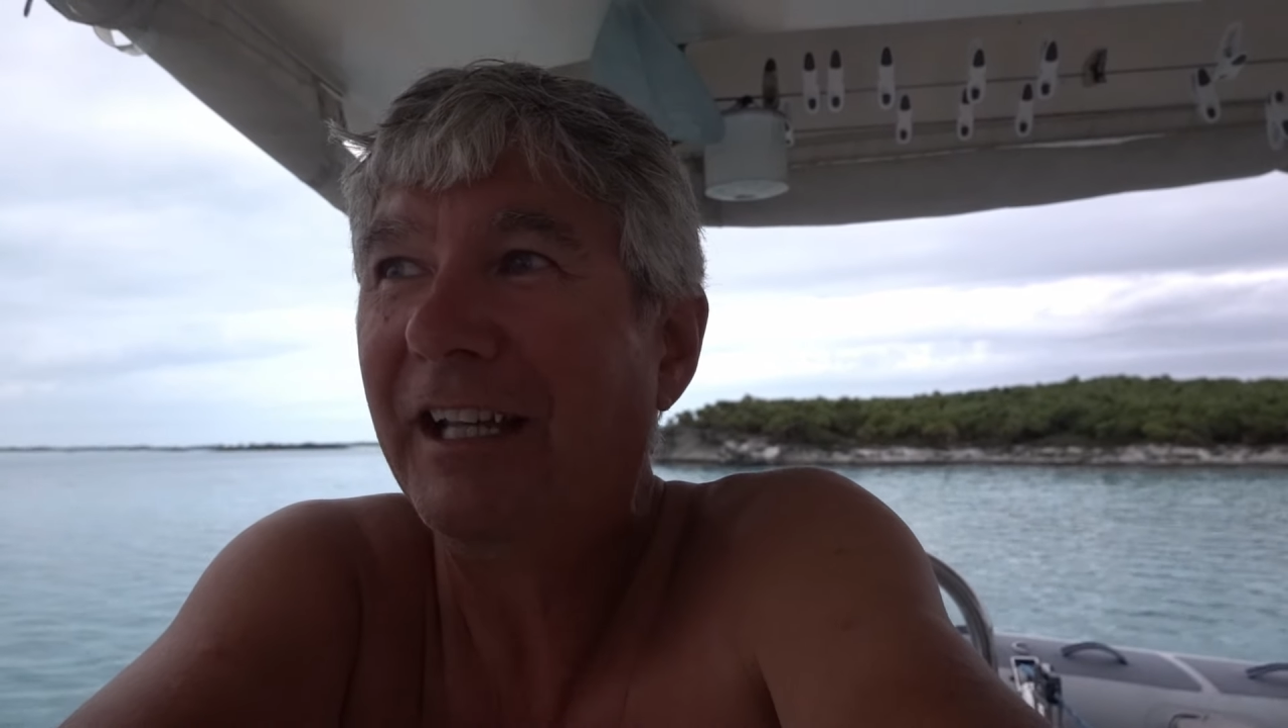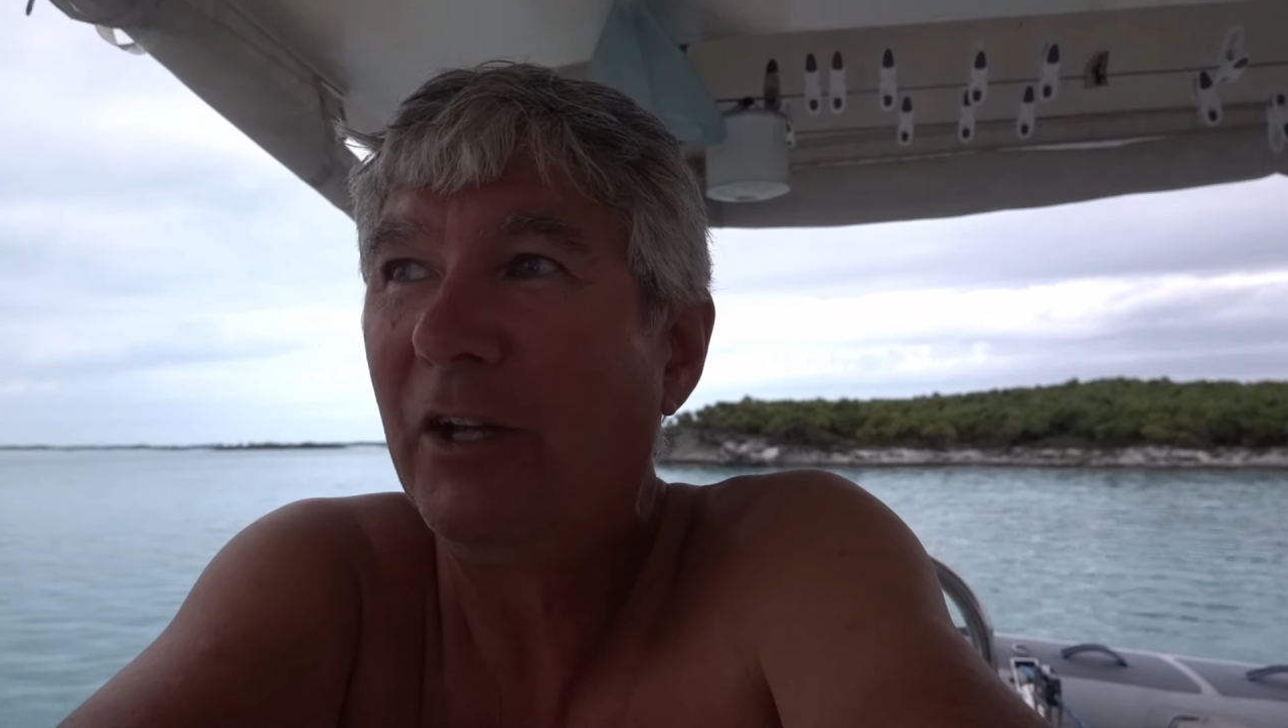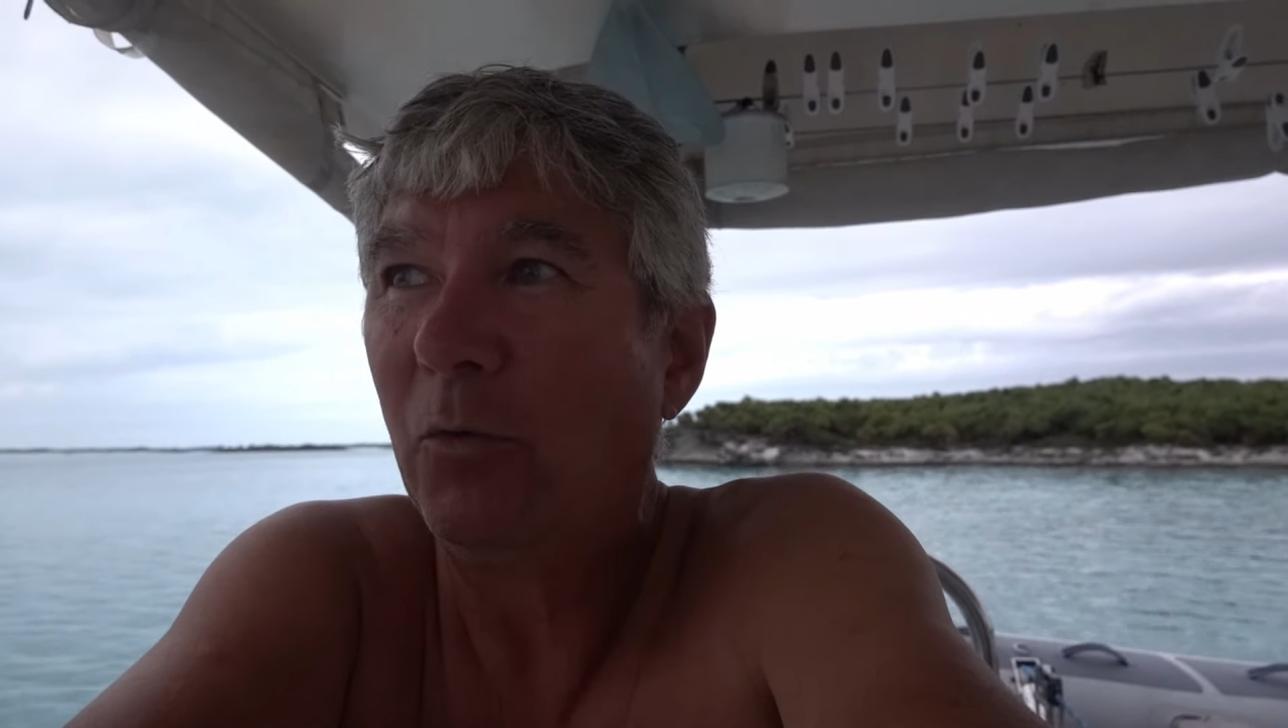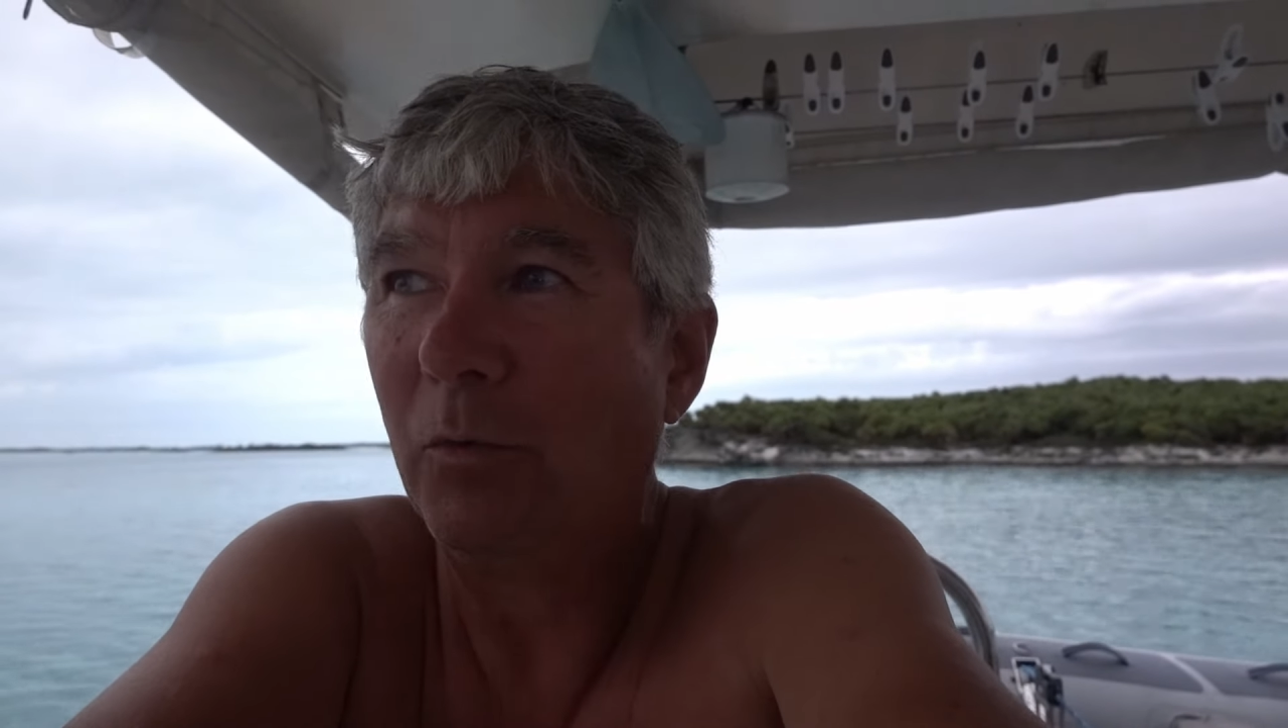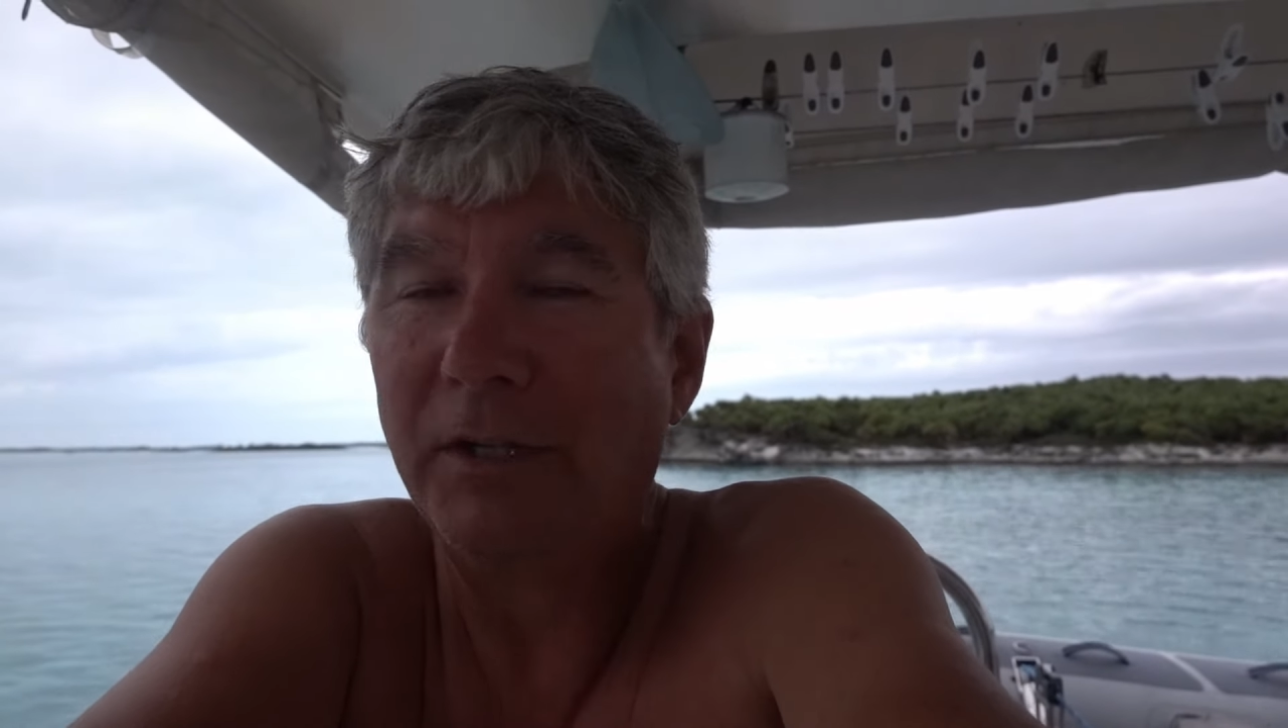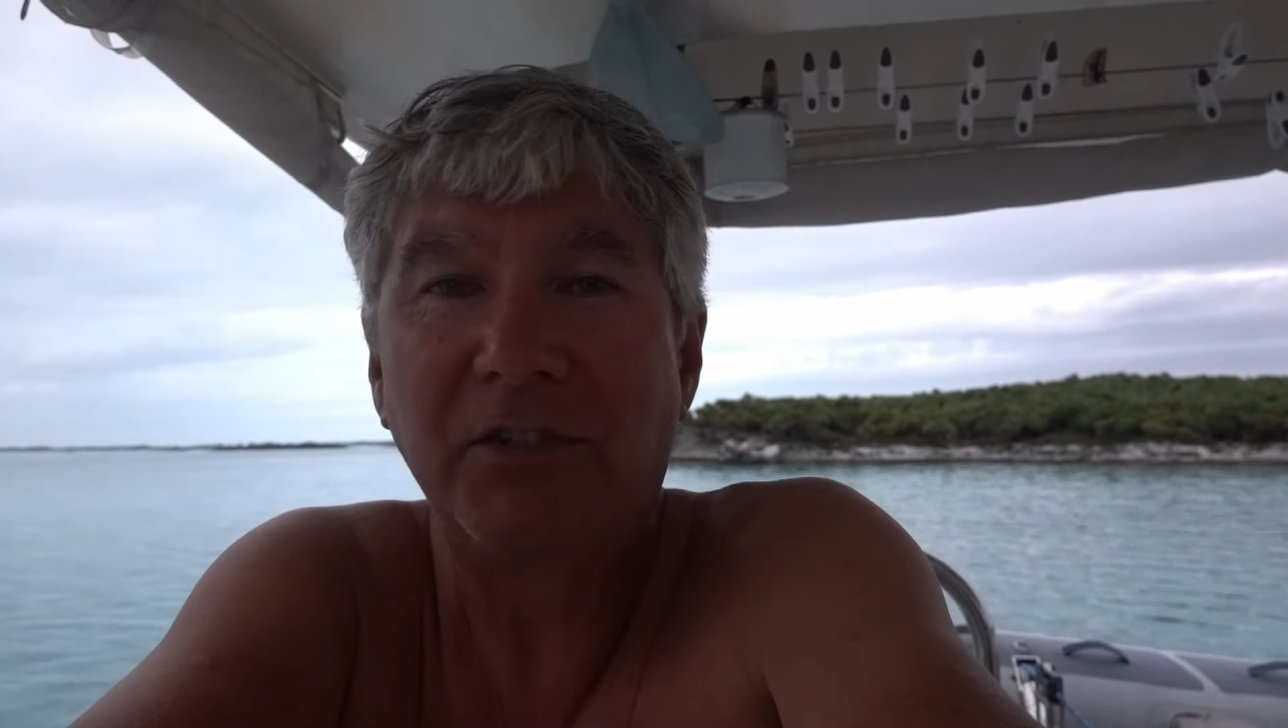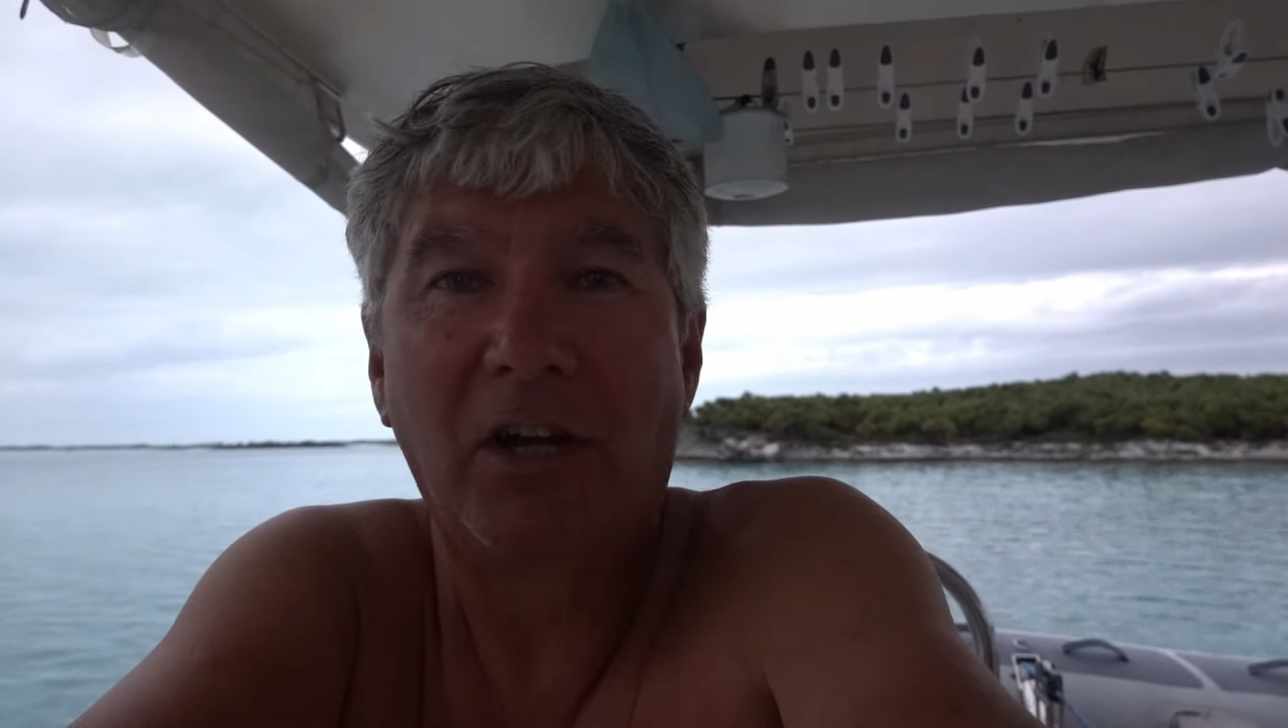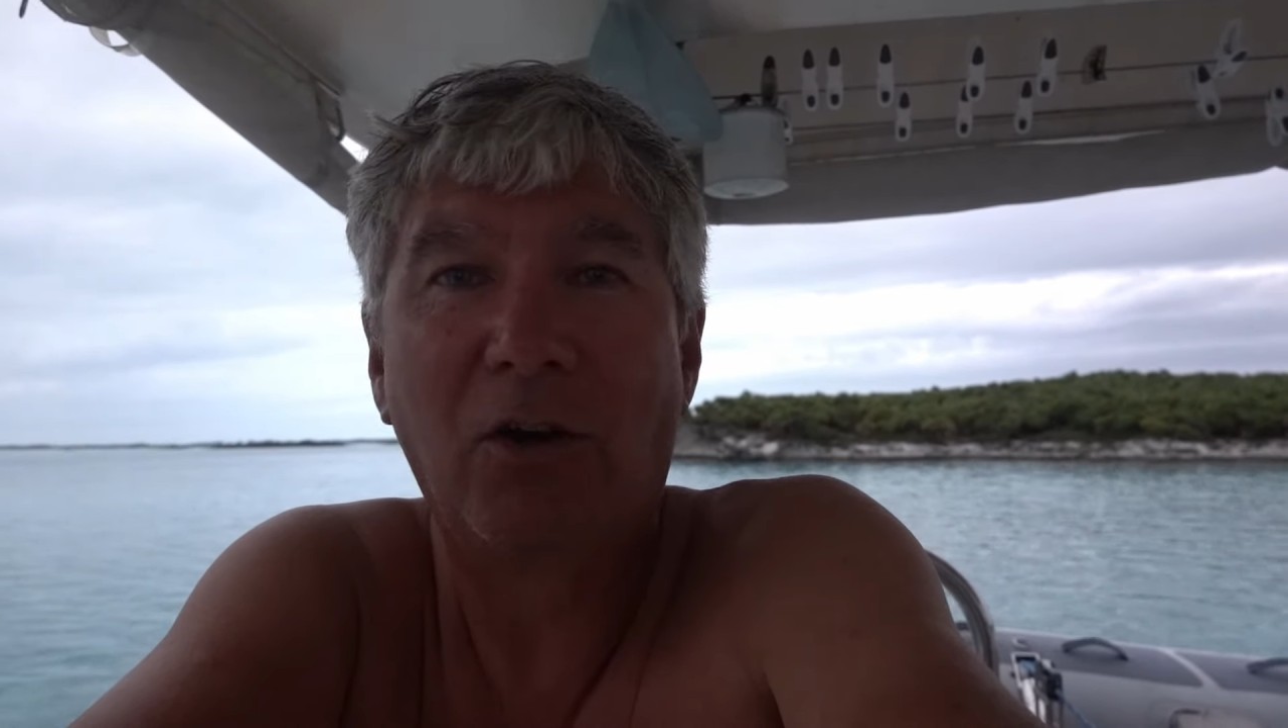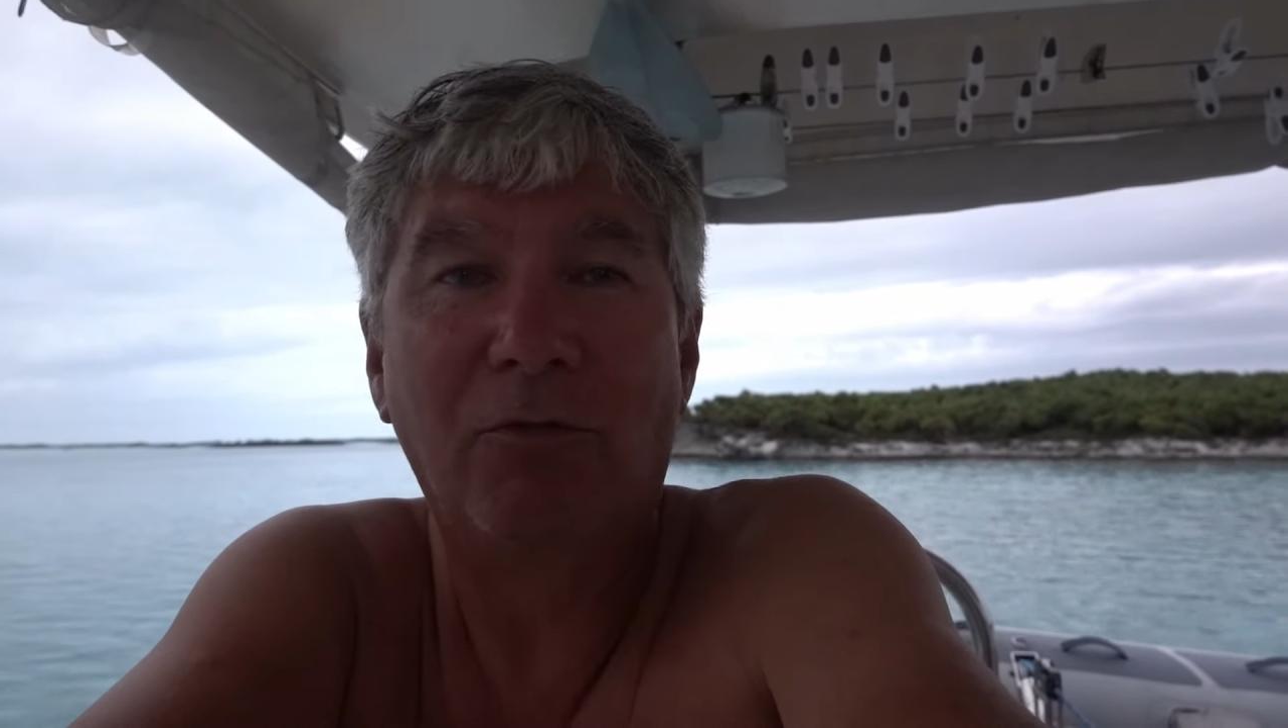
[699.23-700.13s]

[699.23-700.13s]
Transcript: Dave. We saw